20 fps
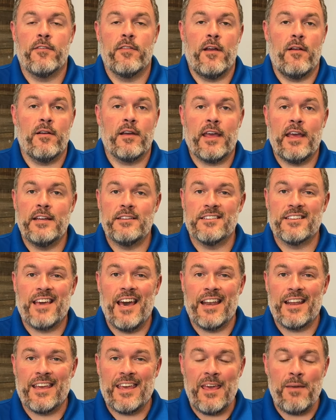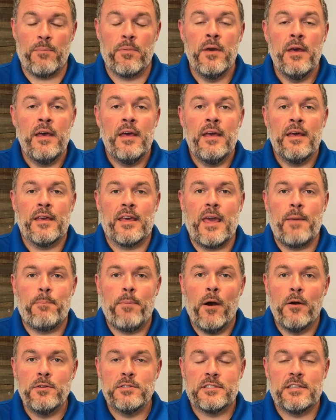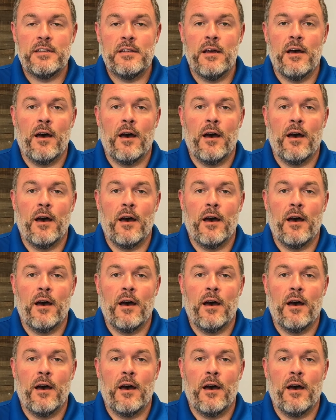So there again, just kind of keep posted.